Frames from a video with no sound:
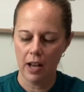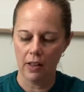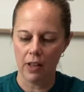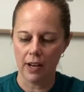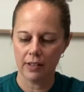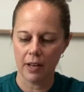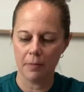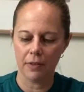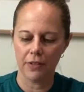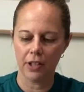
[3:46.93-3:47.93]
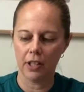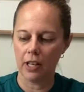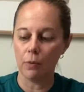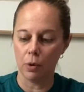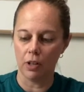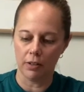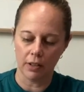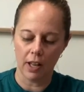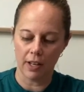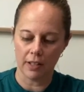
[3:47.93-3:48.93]
a lot of times if you're
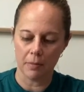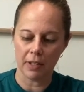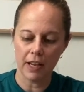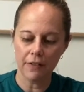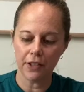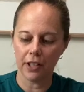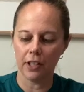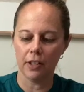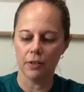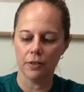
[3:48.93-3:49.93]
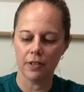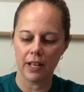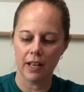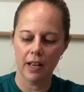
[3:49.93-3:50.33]
gonna use